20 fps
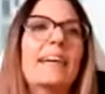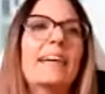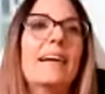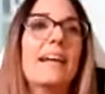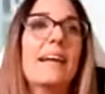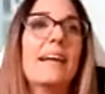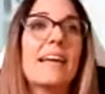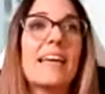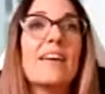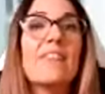
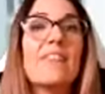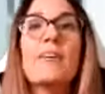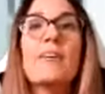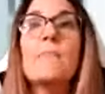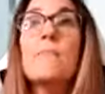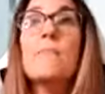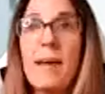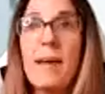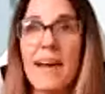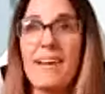
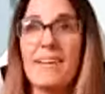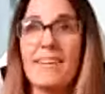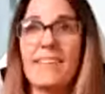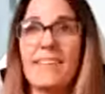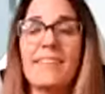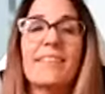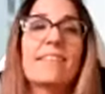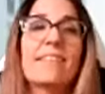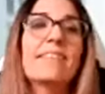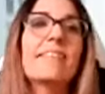even better
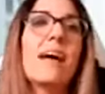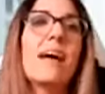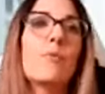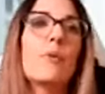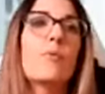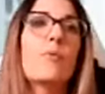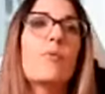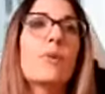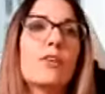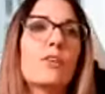than we
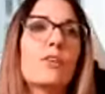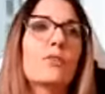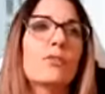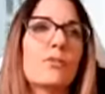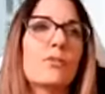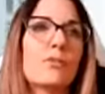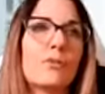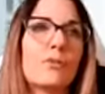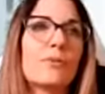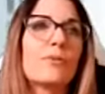were used to.